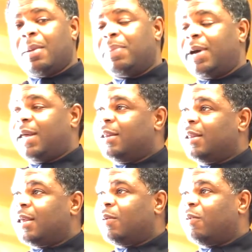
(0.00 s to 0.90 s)
But
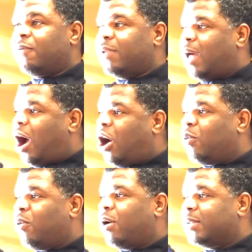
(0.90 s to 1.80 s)
with
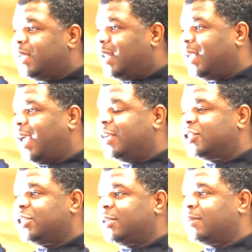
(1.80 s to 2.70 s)
hard work,
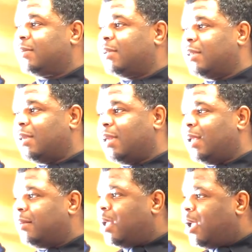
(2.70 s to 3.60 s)
dedication,
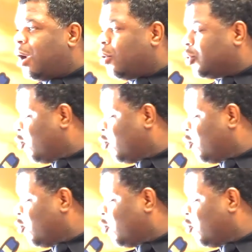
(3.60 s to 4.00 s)
the